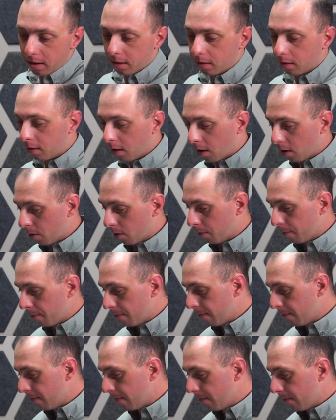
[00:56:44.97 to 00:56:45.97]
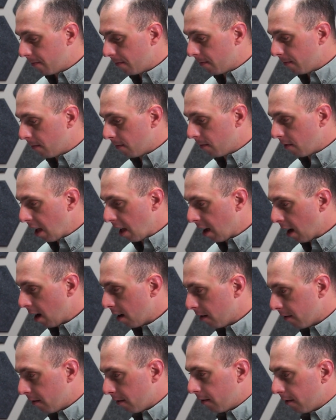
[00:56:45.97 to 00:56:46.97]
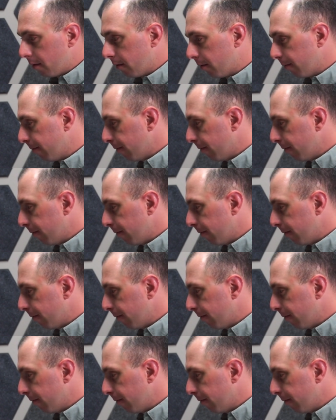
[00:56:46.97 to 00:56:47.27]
So they kind of